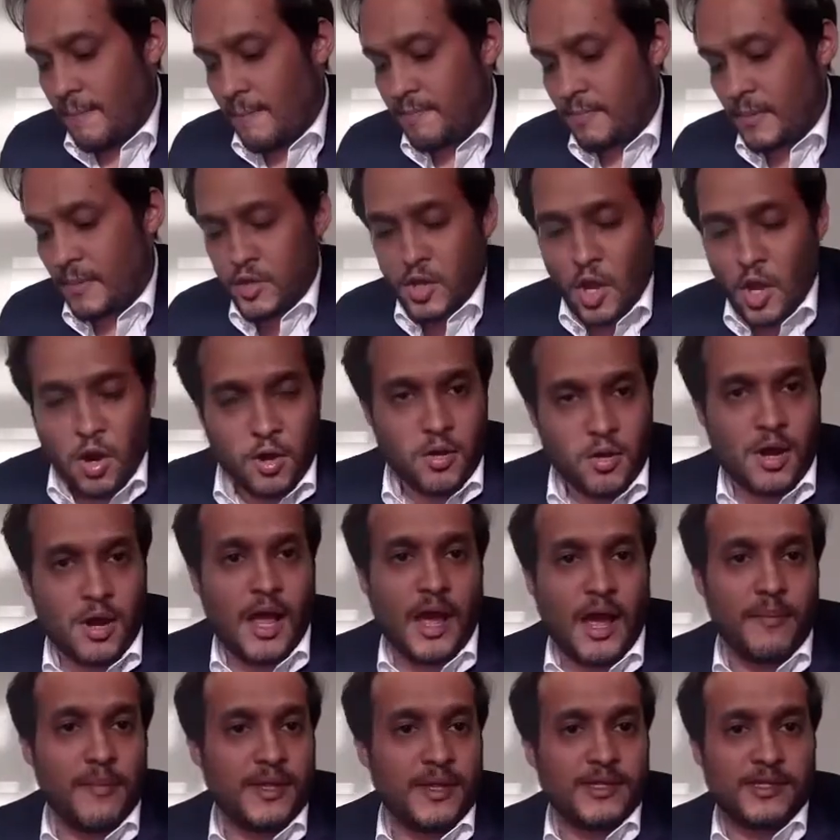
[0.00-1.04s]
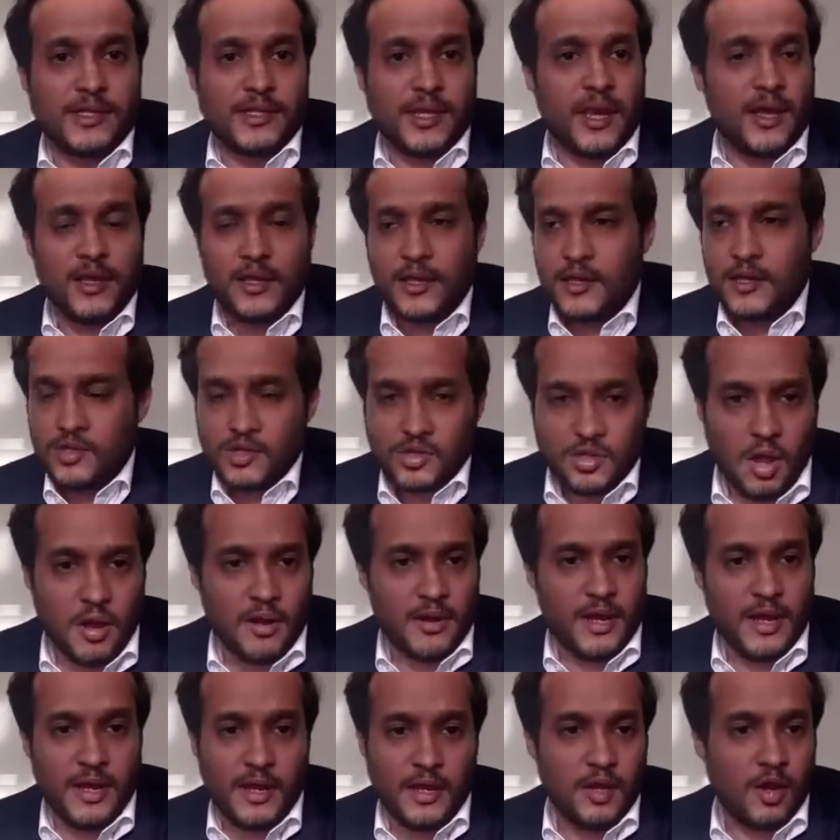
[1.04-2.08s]
you're going to come and say,
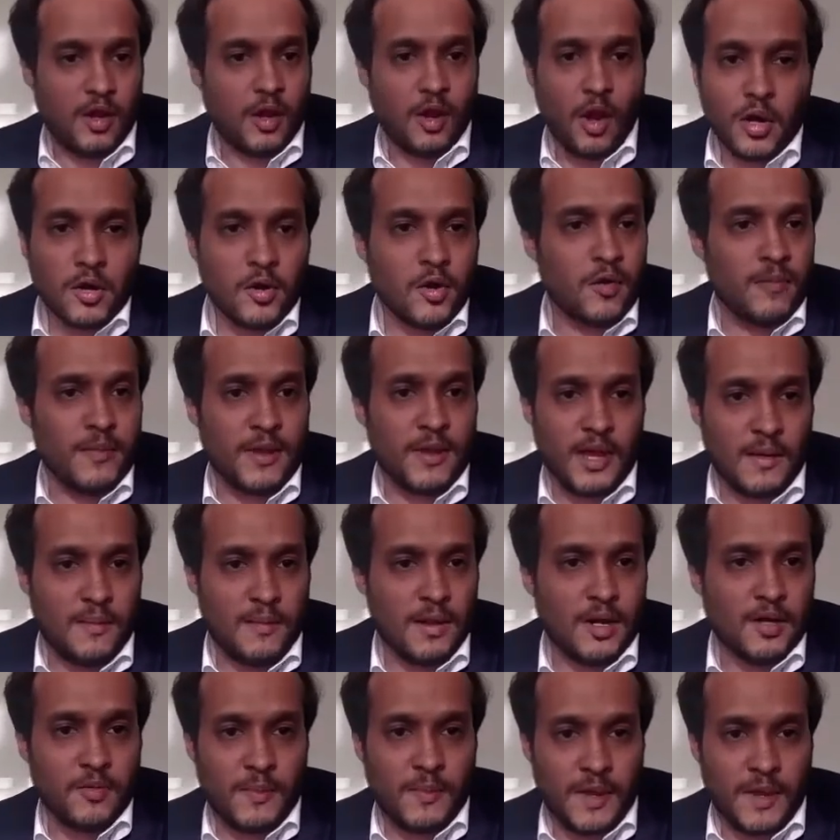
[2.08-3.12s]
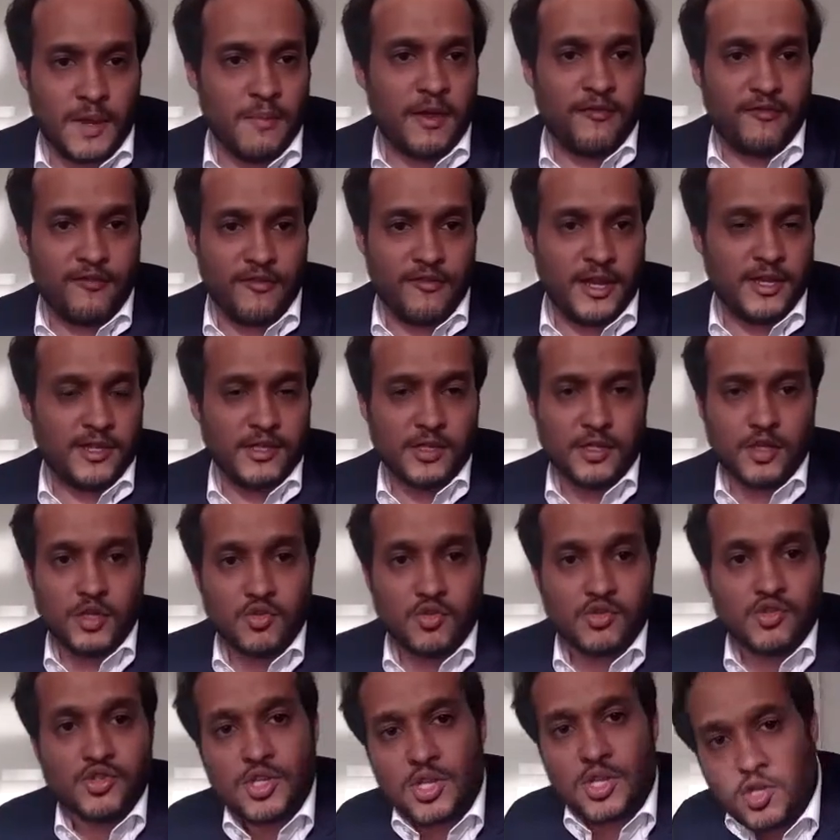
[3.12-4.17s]
sorry, you're not going to be able to pay my fees. You
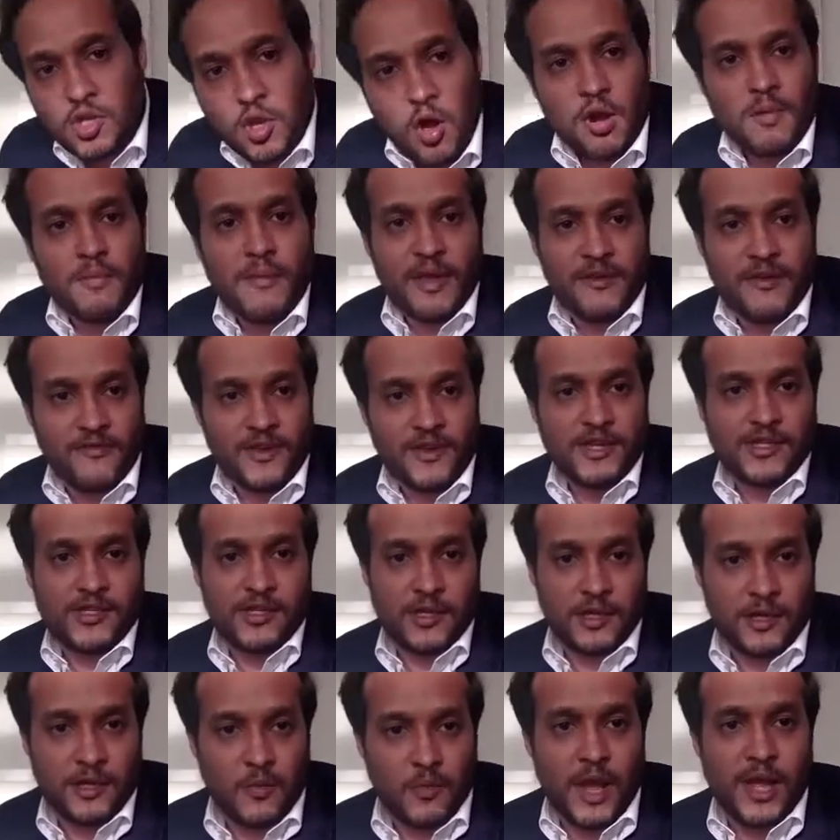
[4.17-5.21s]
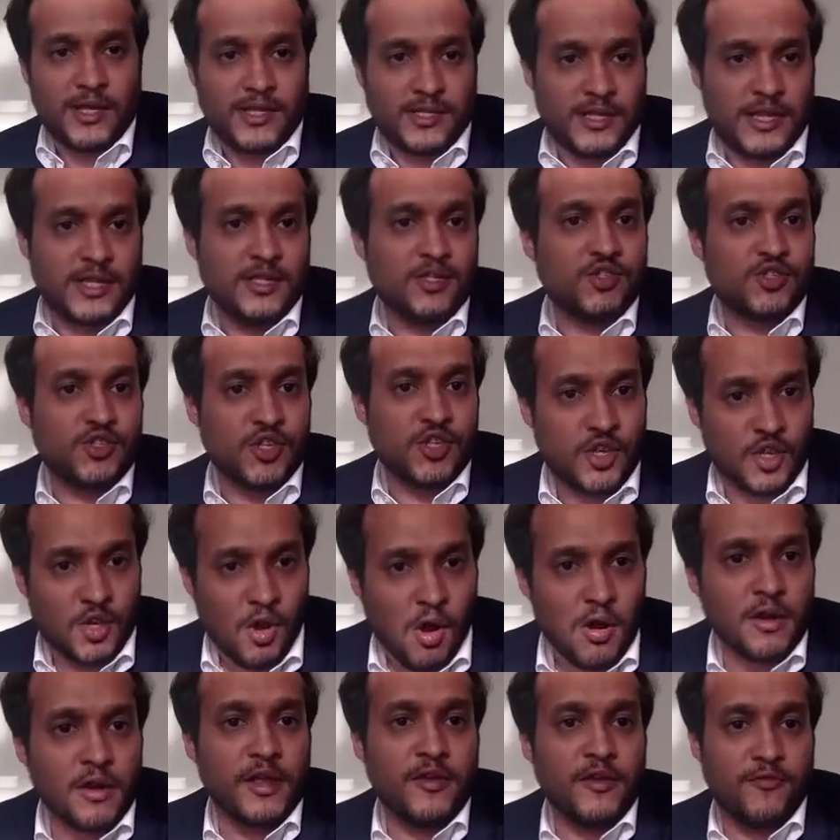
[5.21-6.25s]
secure my fees in advance. And
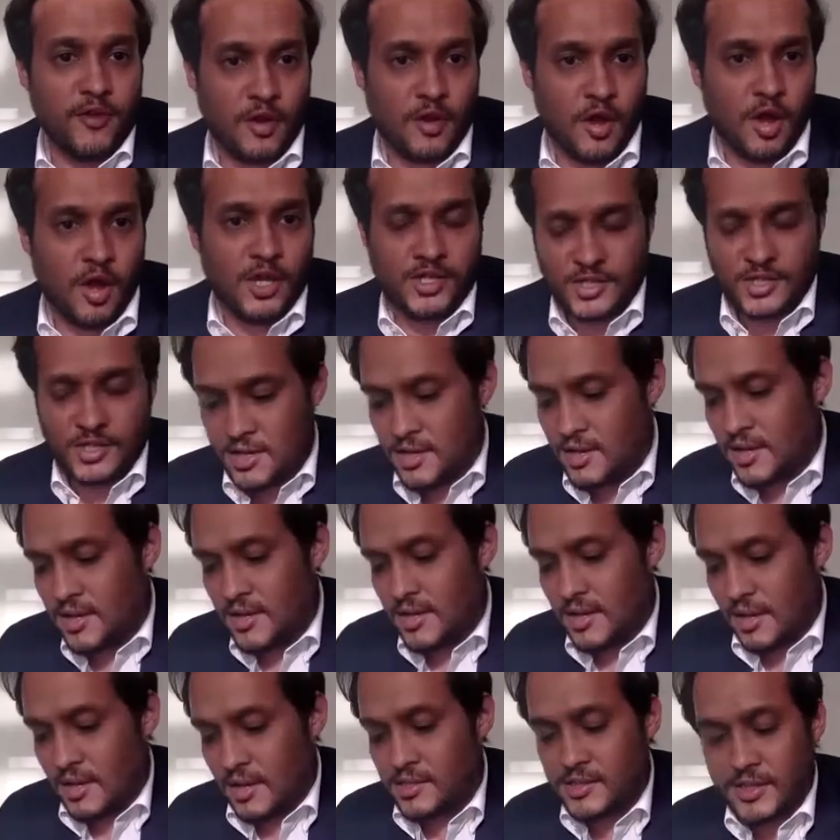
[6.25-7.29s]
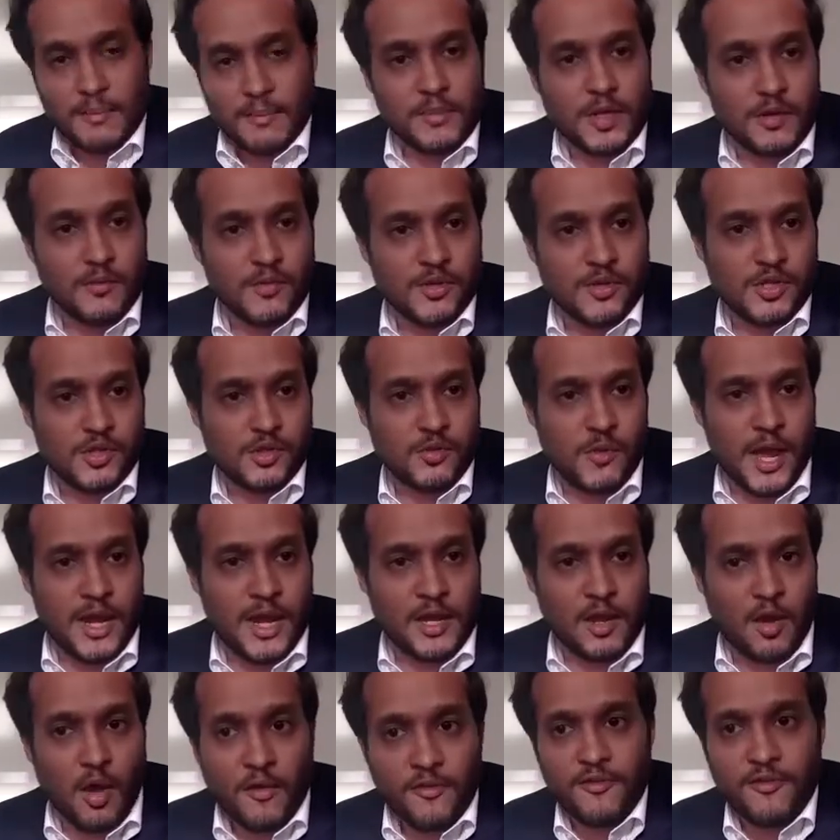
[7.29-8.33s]
security for cost is something which is
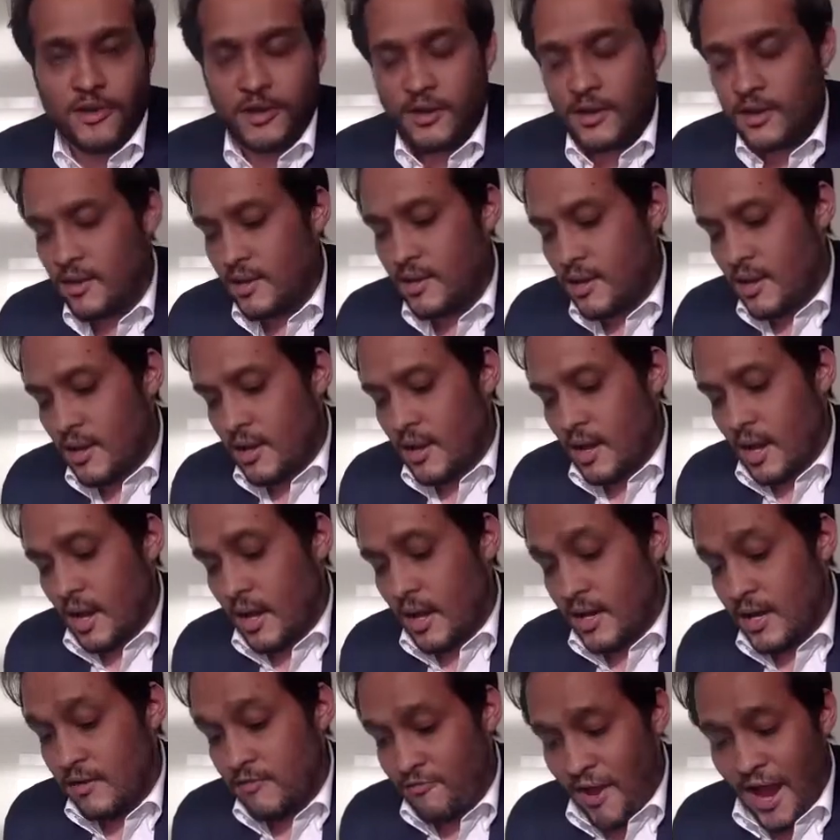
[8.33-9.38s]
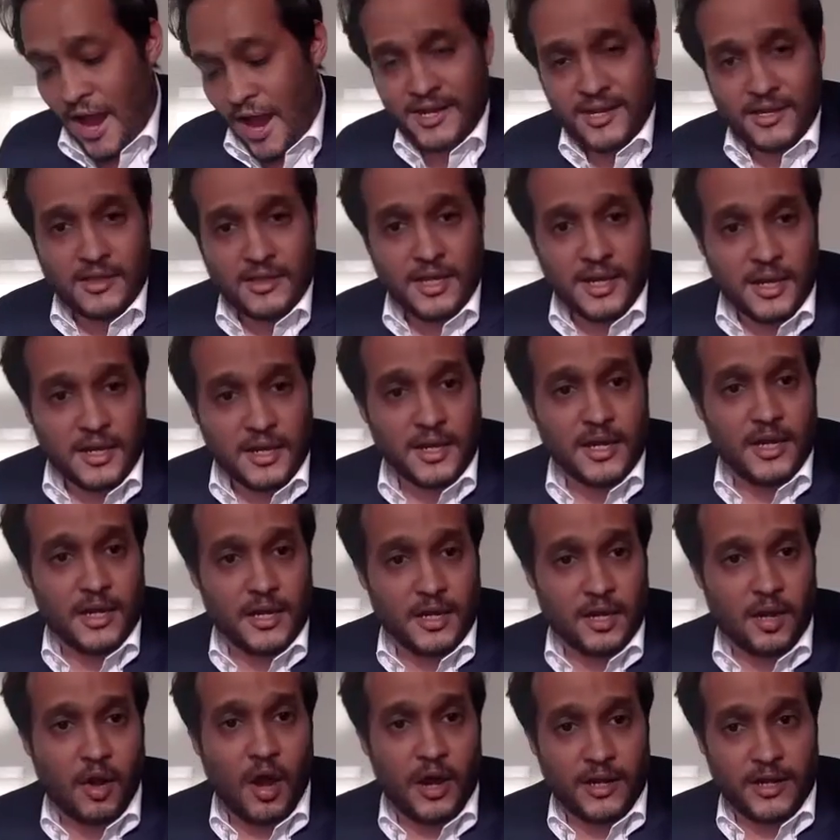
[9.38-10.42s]
very often. In fact, in the Indian
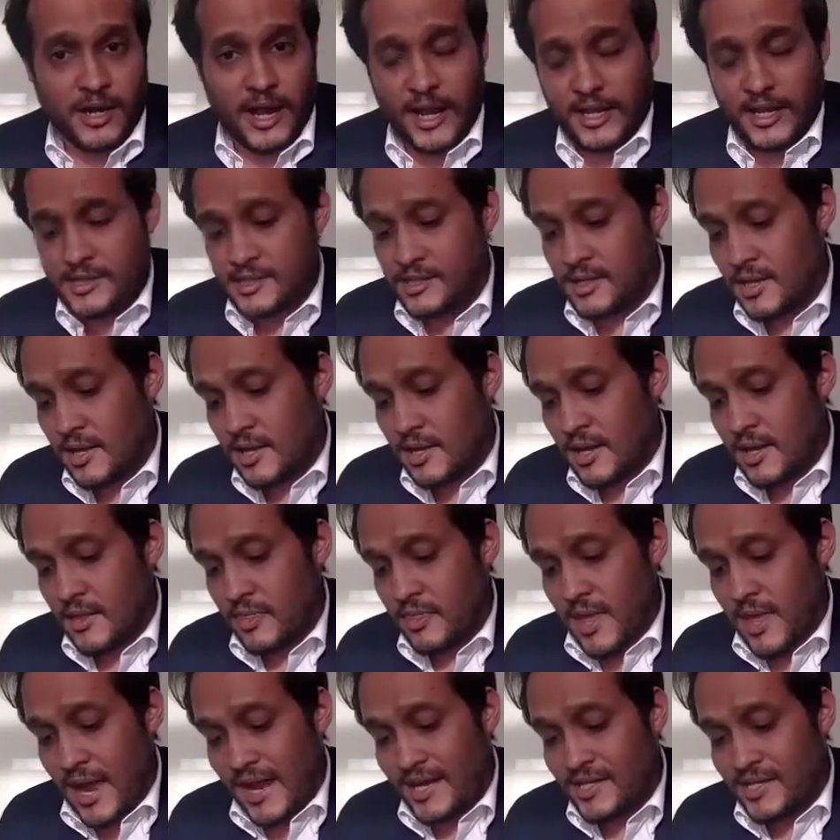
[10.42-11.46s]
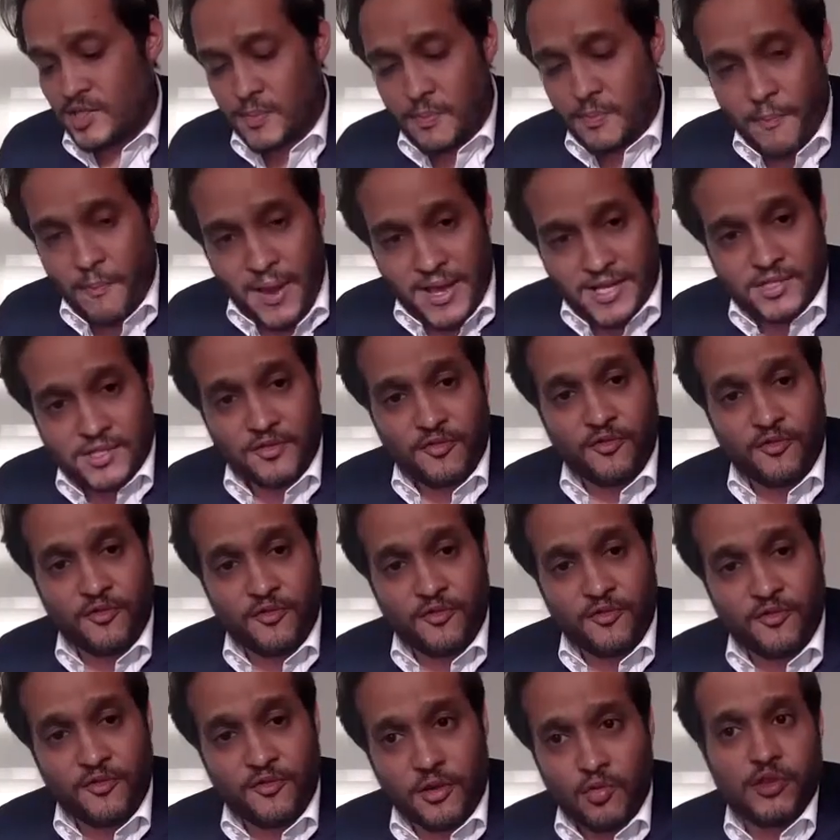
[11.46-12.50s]
context, there are
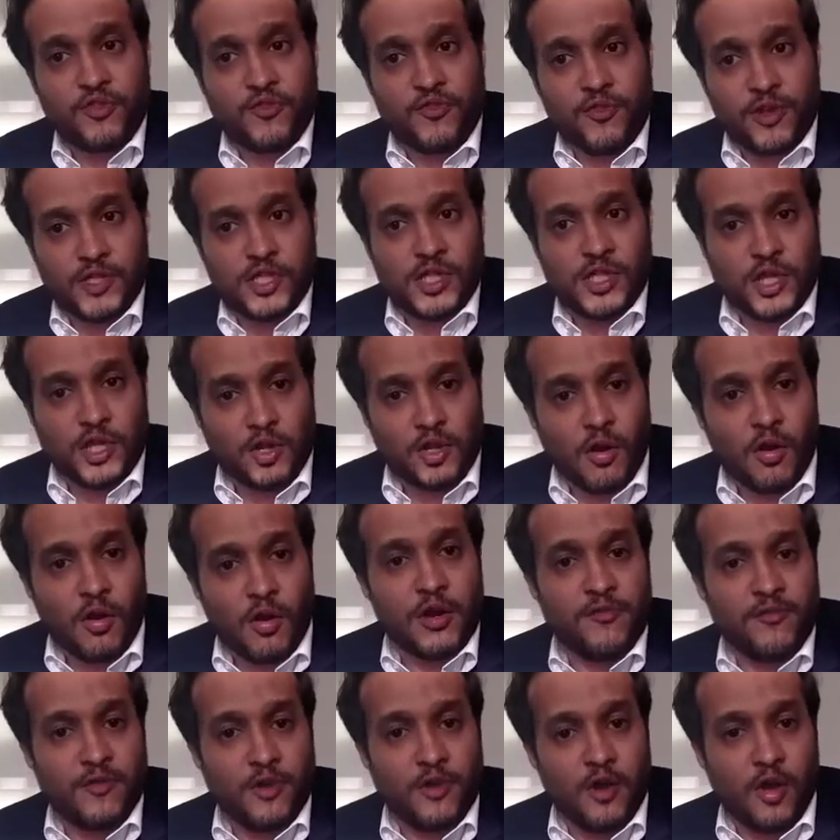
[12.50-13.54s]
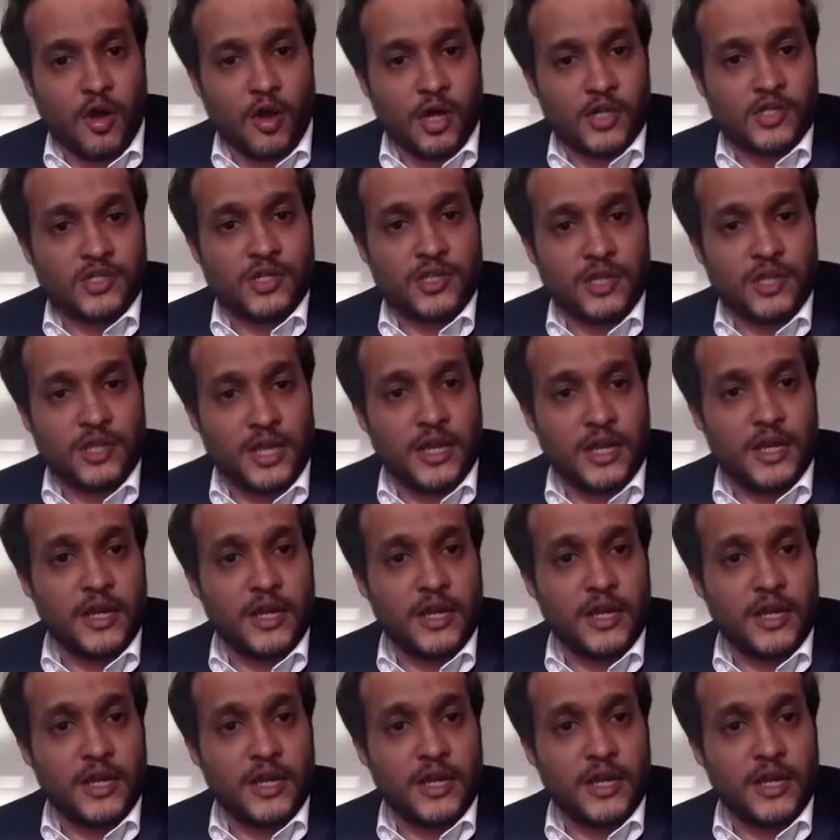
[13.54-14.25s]
specific rules for security for cost in the